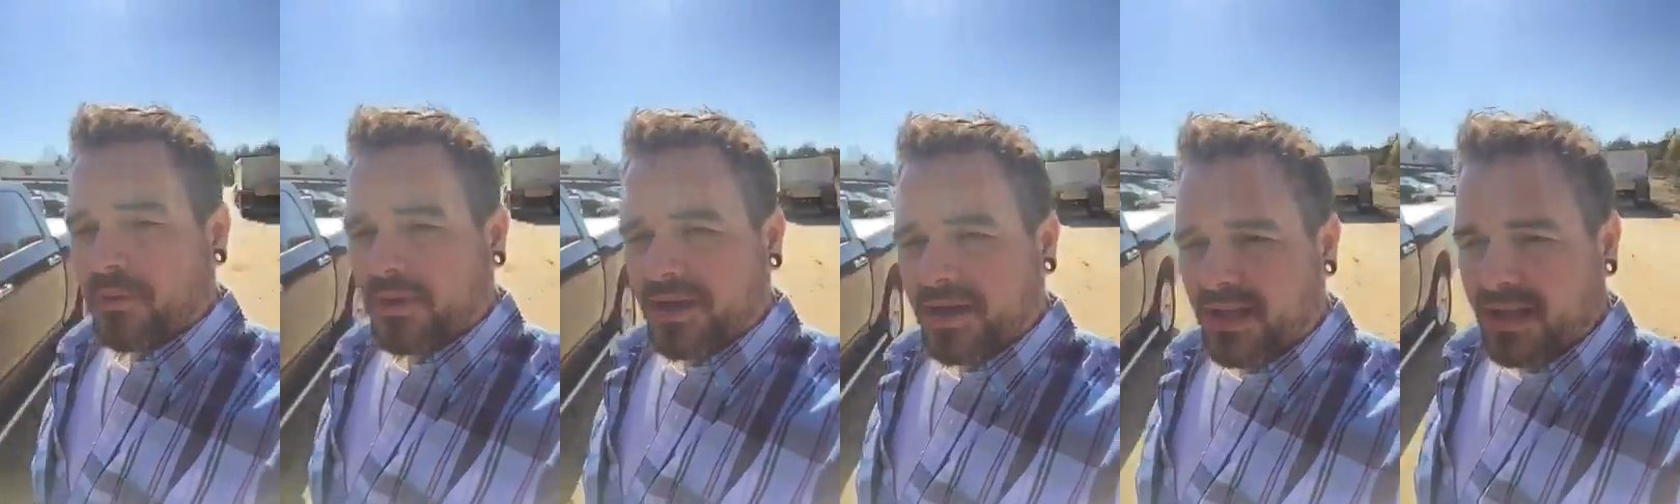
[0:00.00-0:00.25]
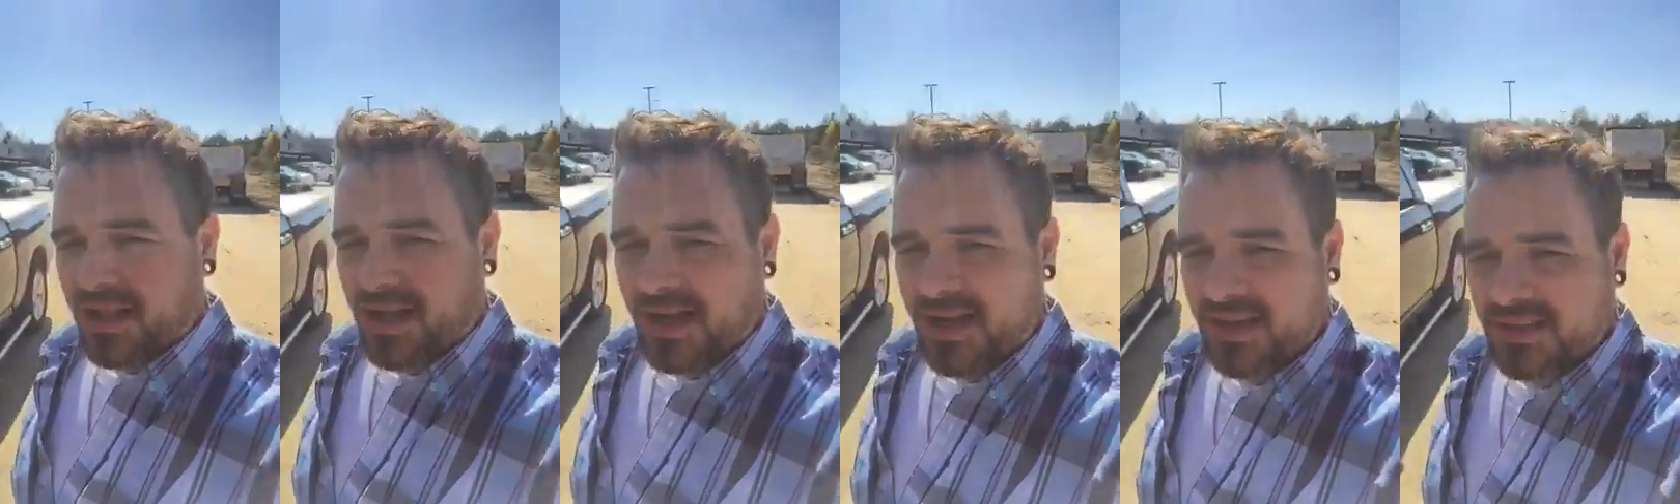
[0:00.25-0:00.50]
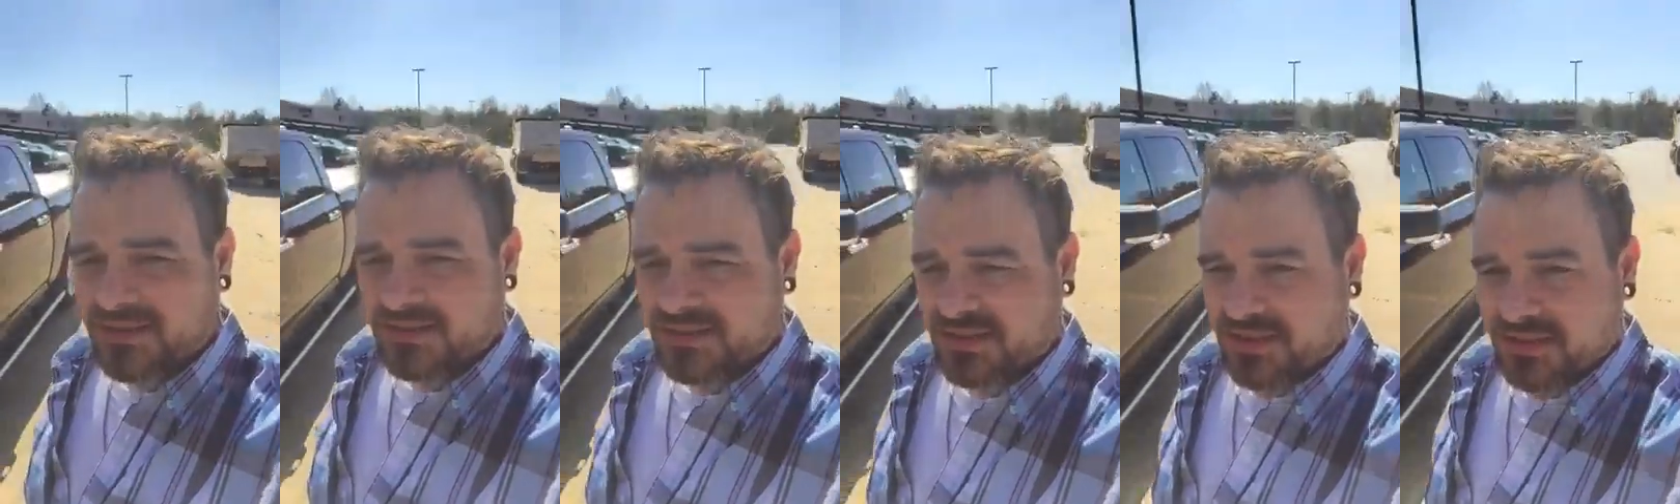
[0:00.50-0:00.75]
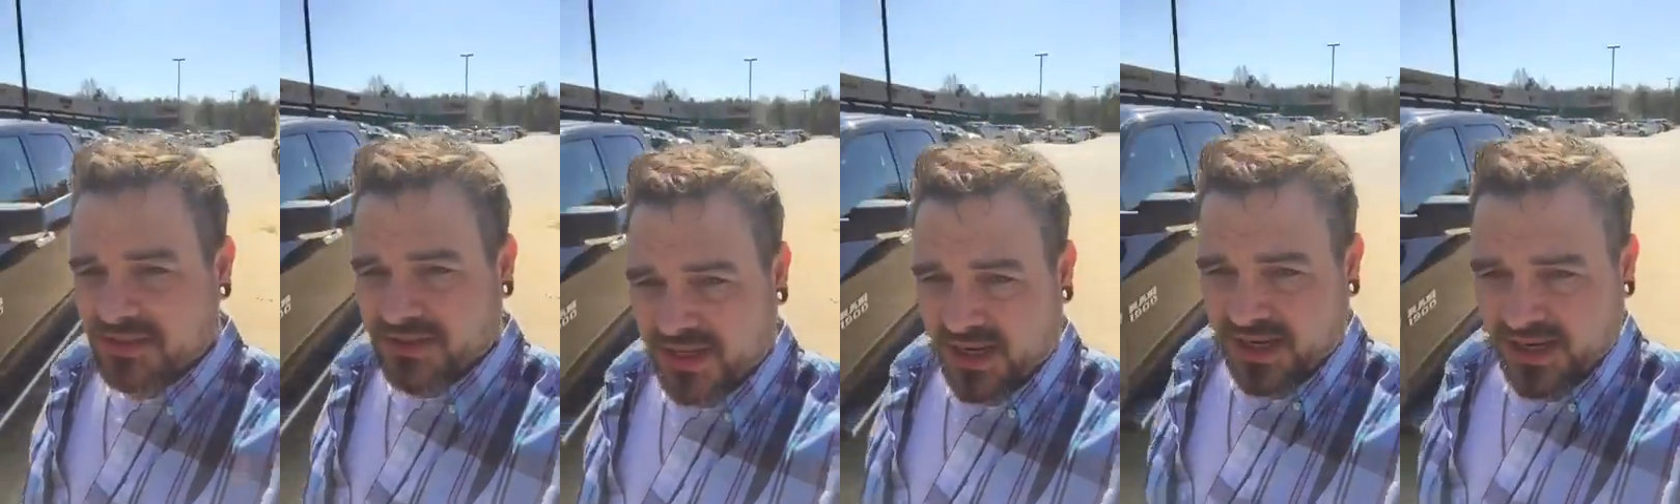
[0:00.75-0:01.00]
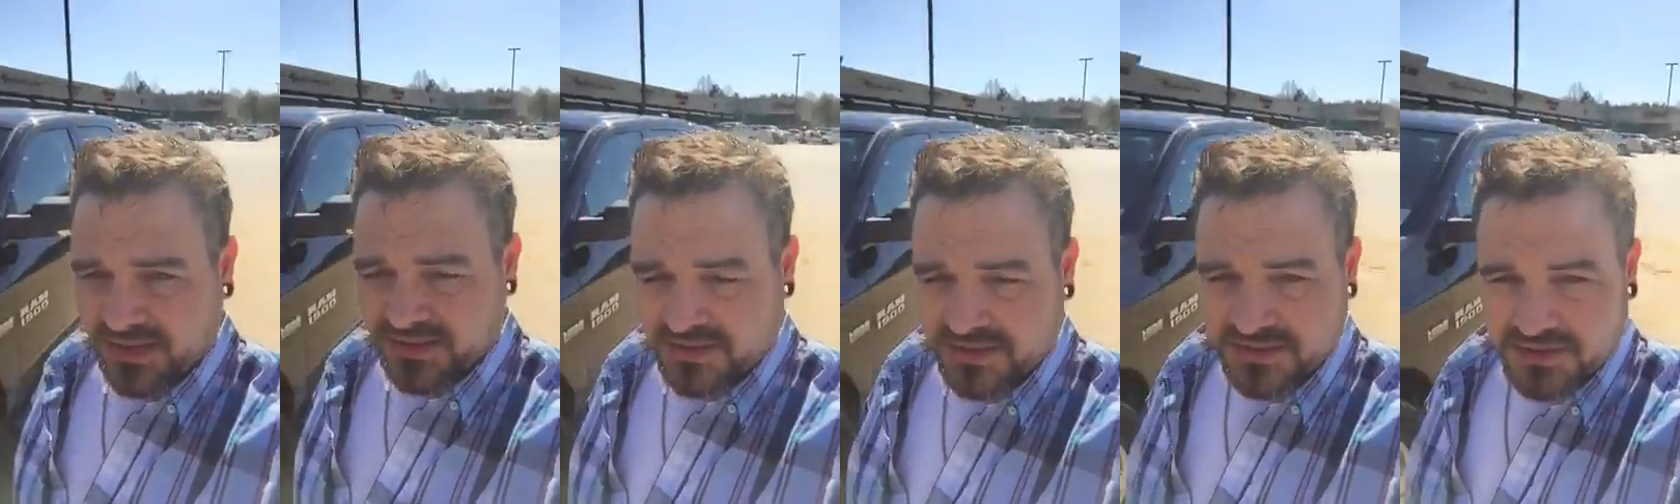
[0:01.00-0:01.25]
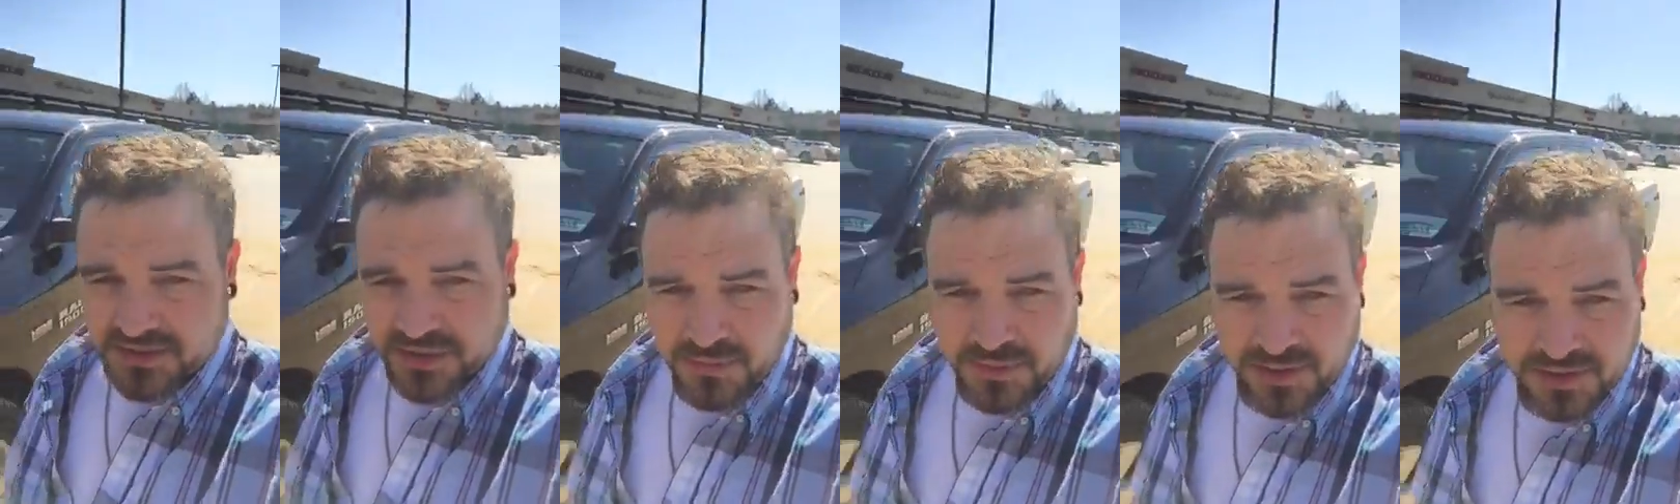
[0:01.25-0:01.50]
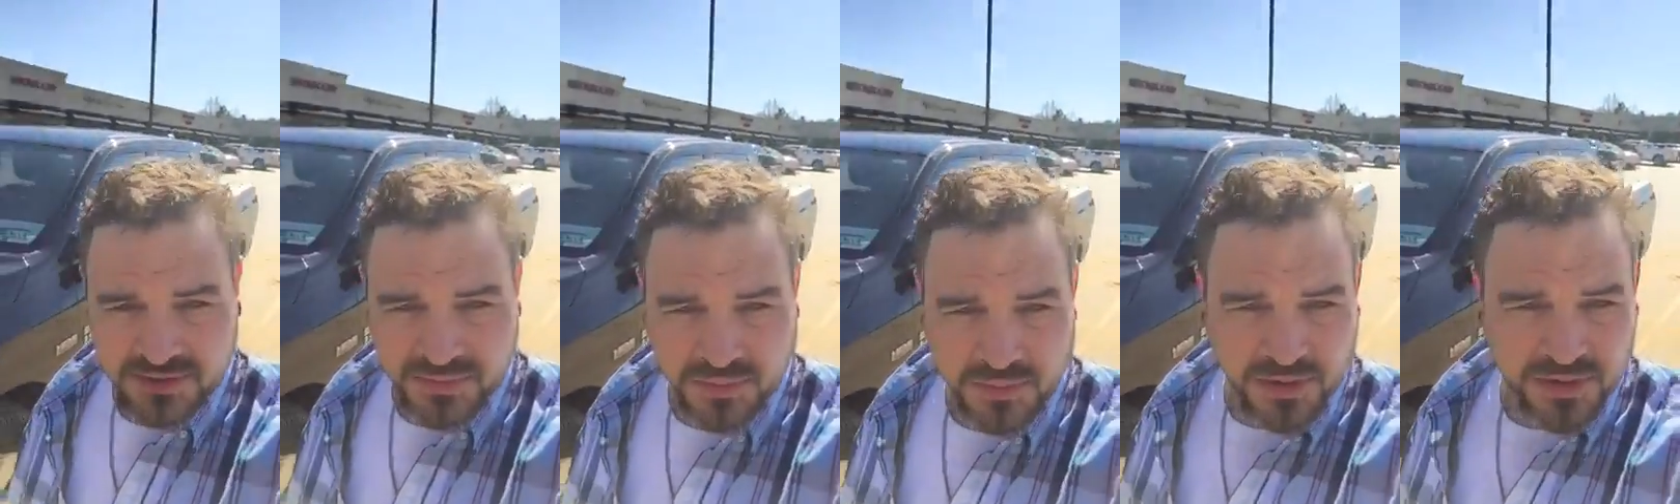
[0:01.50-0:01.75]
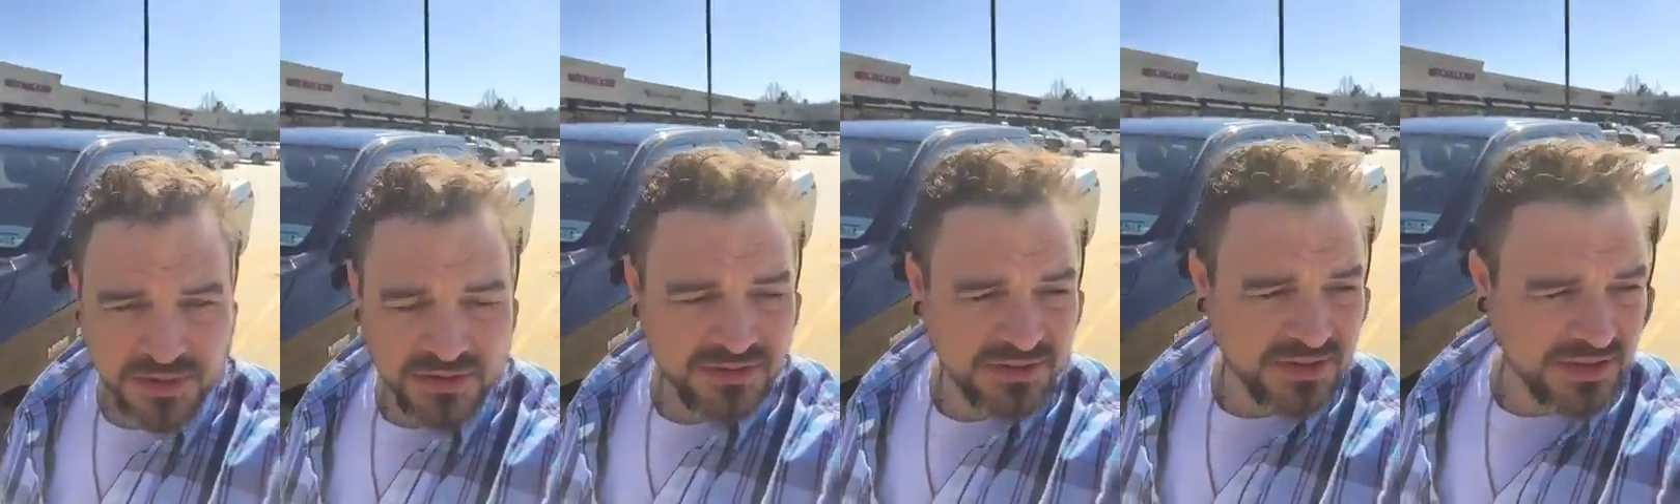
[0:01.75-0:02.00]
to realize their day is so much
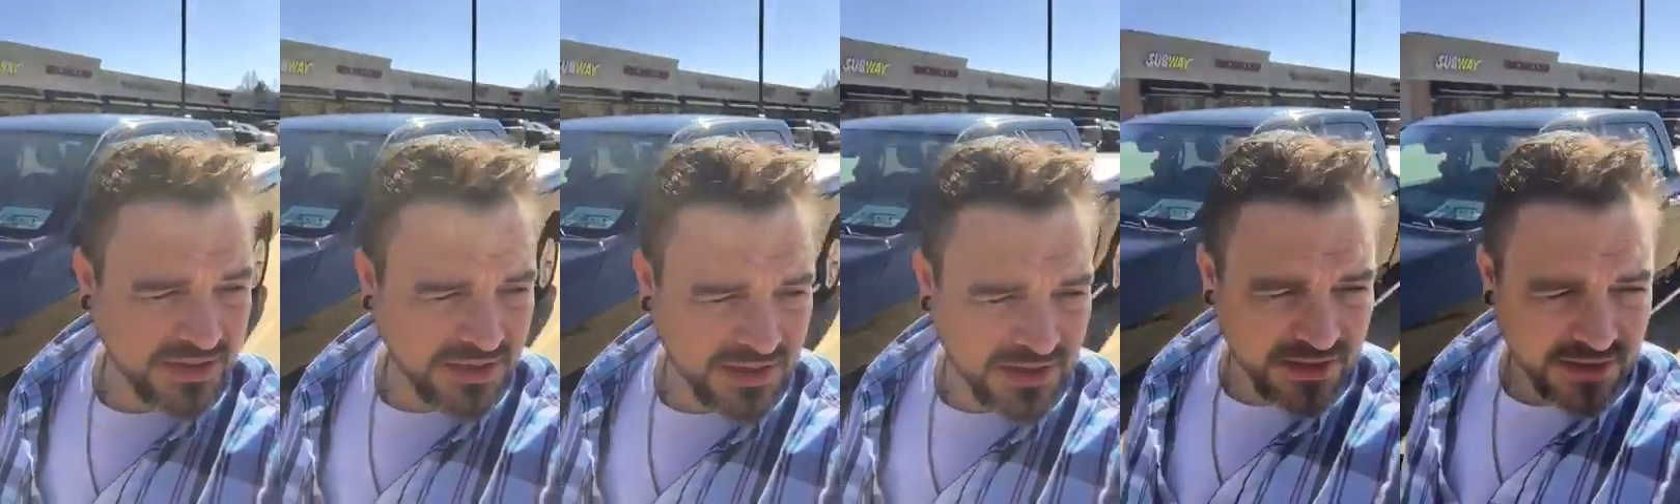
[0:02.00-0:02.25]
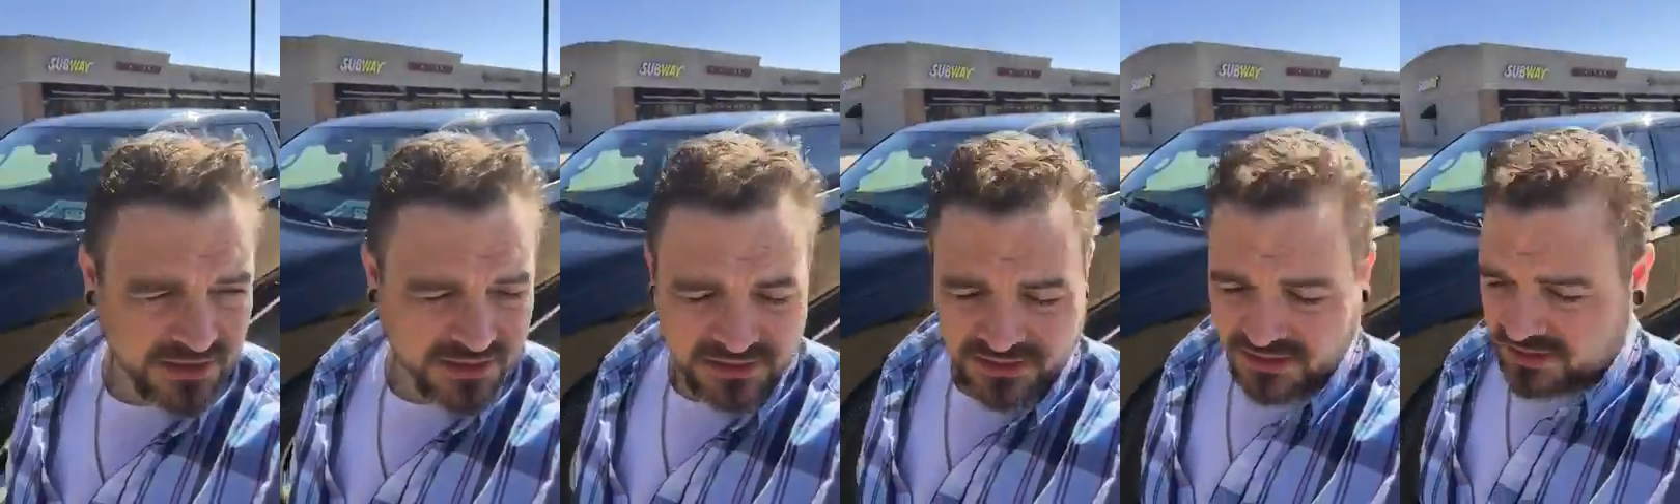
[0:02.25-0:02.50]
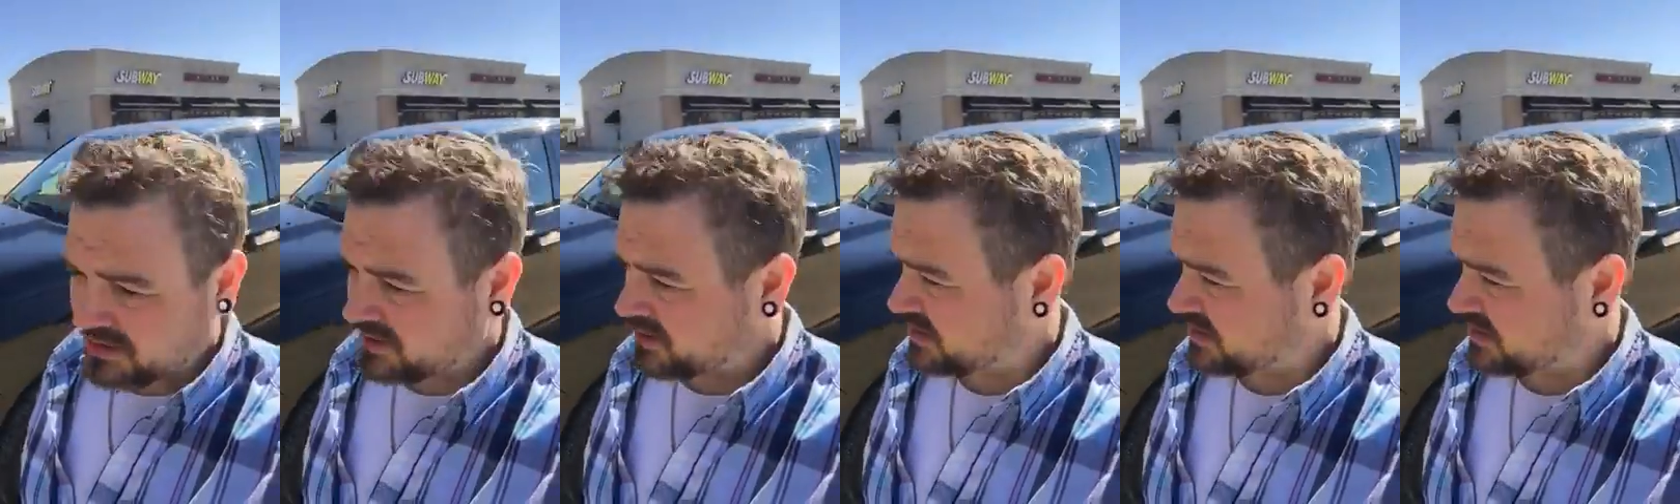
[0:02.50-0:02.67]
worse than yours.